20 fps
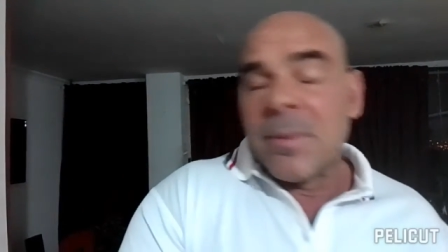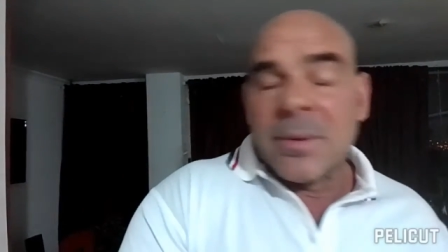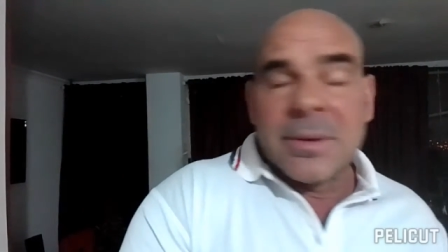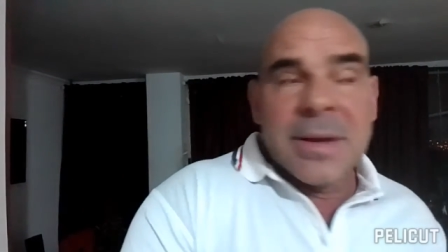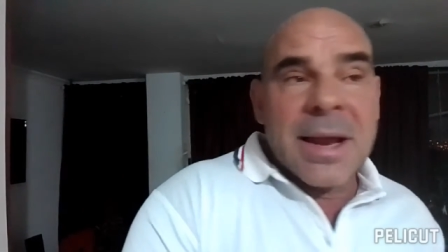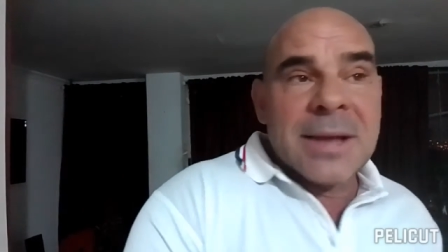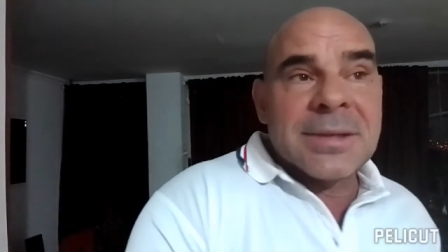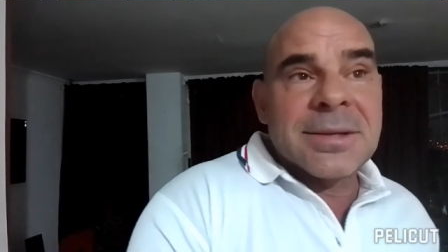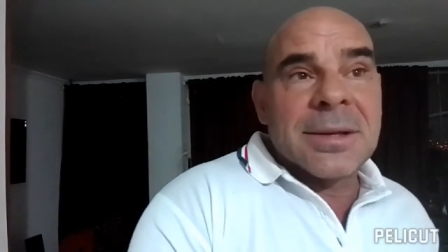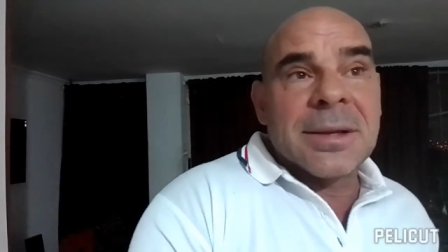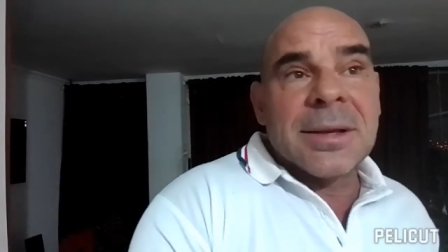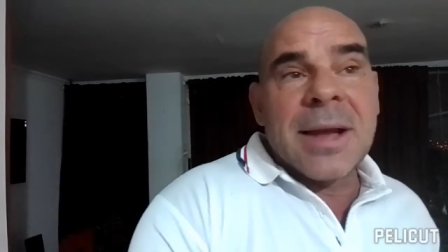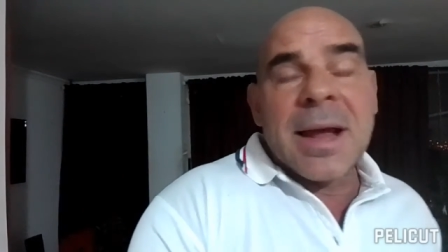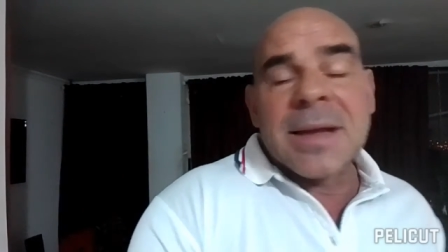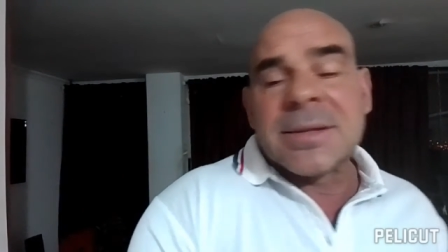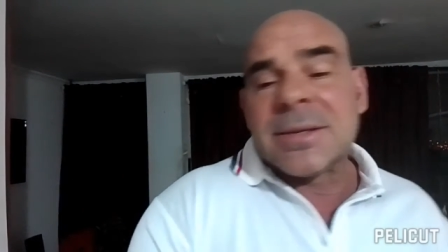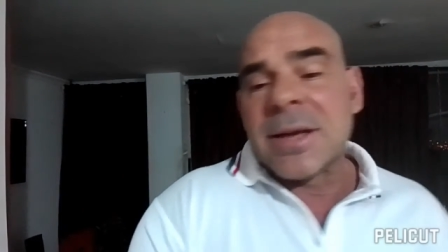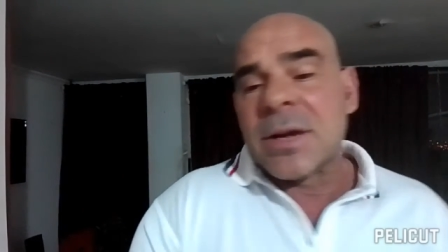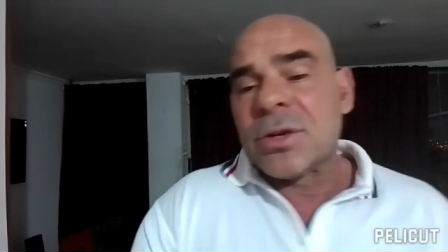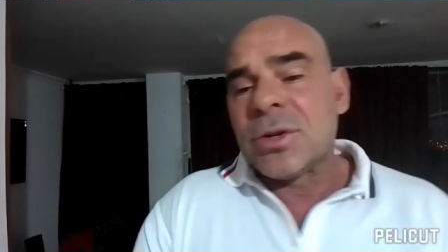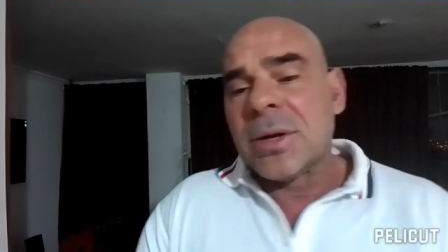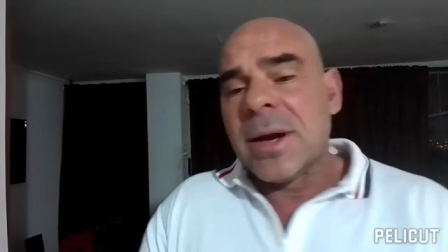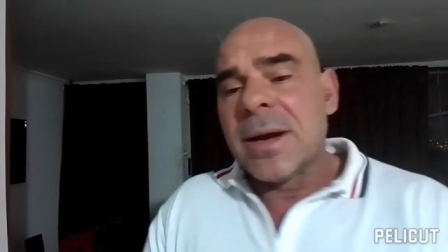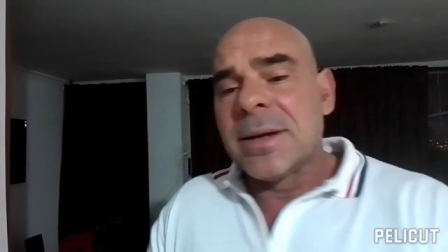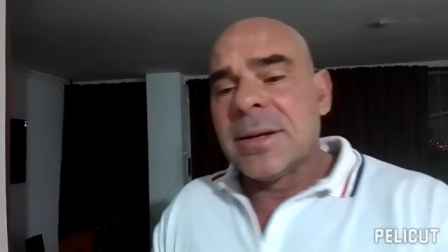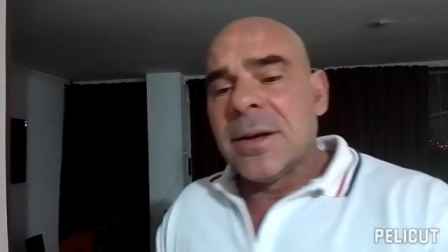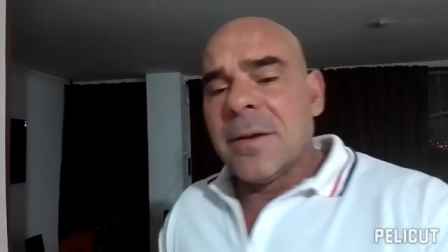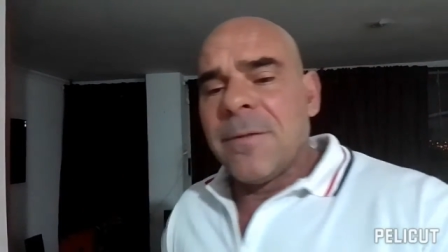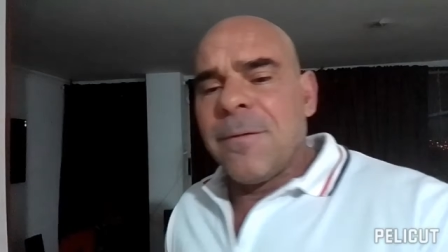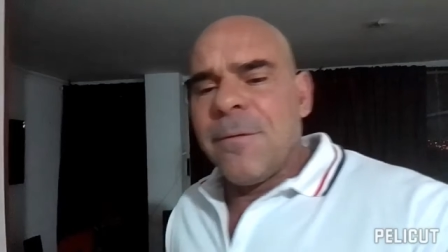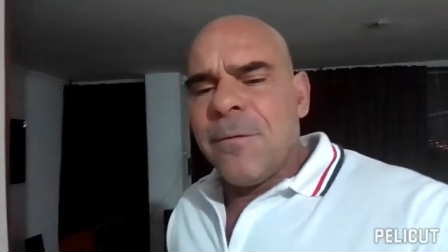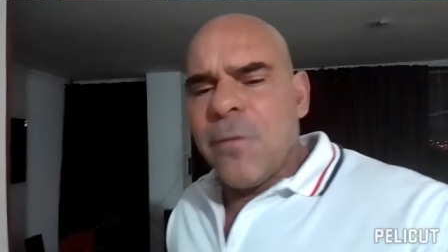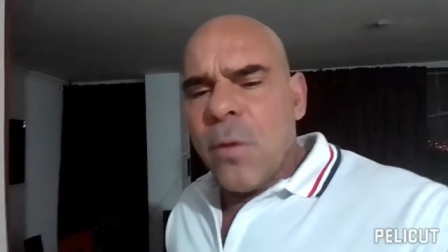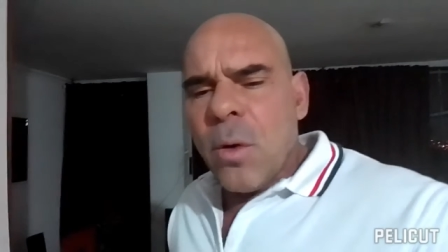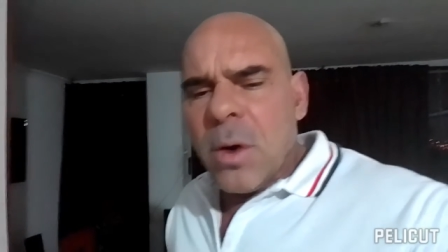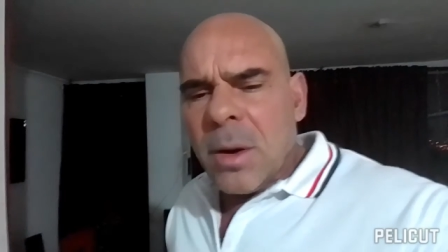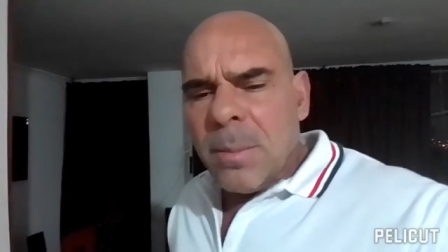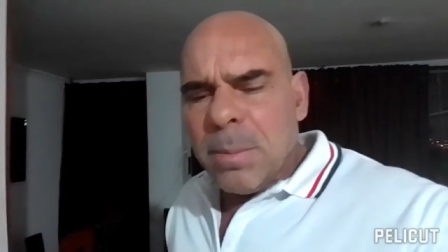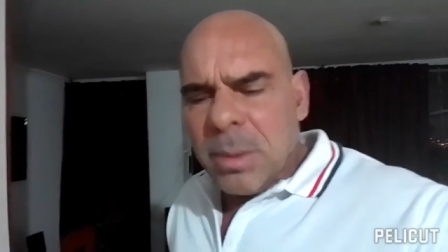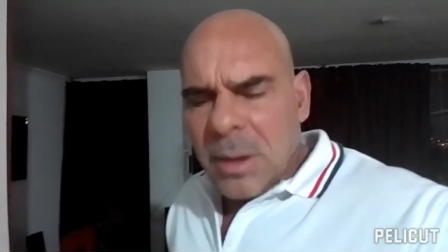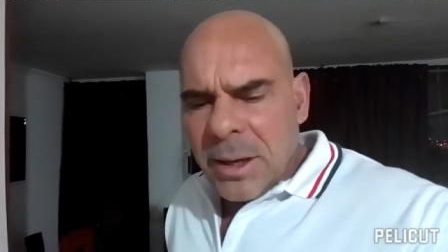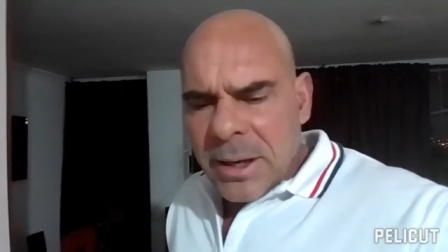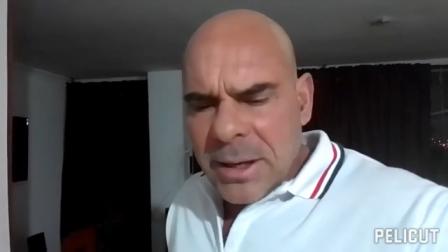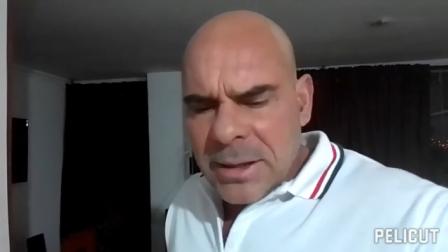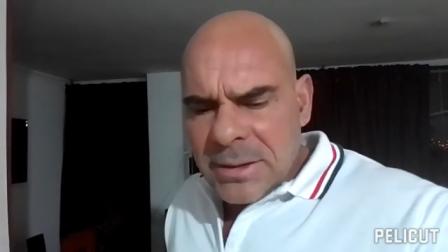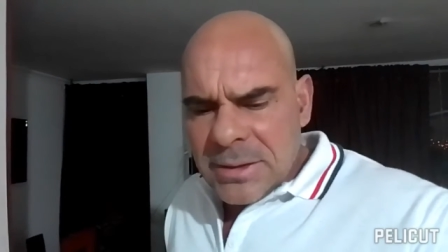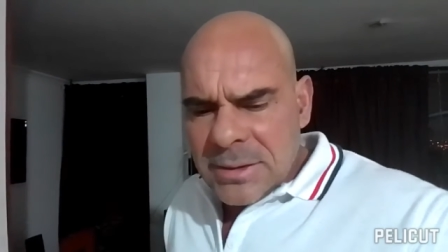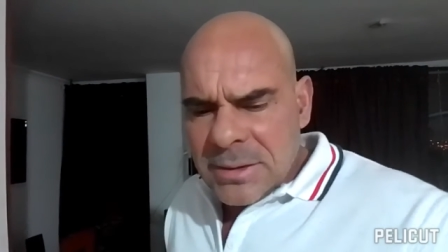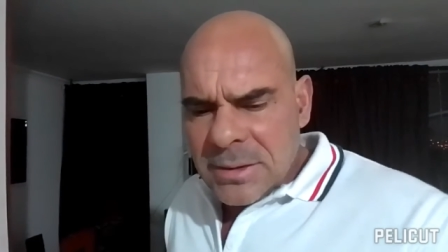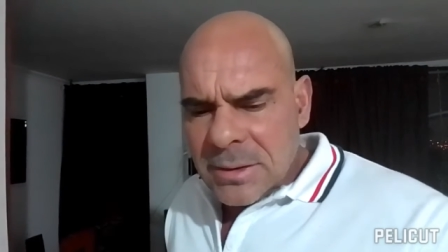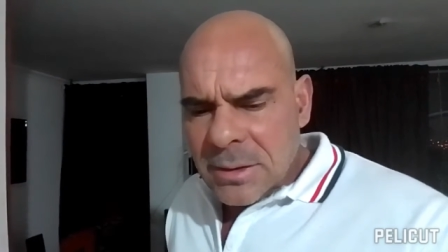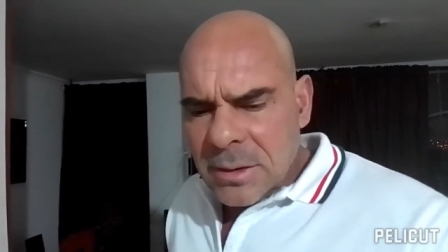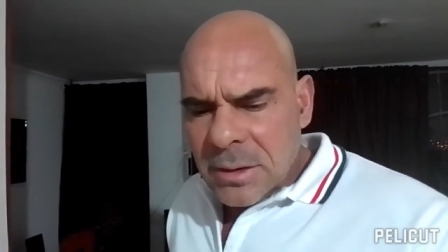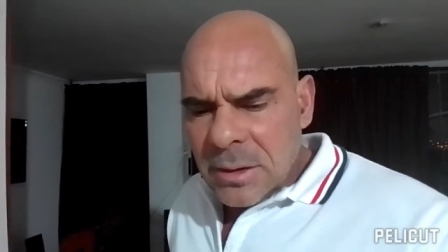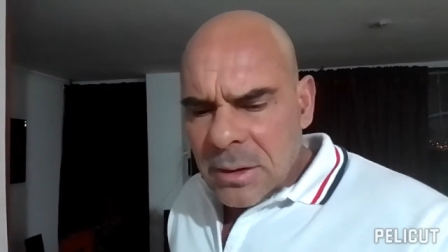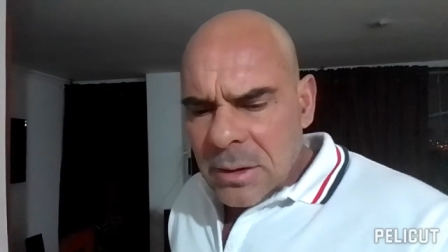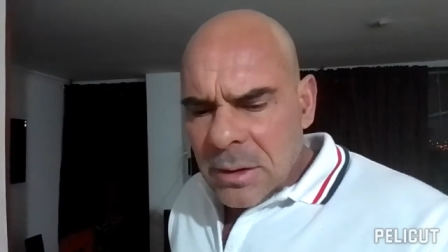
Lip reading: next to the last session, I did 4 plates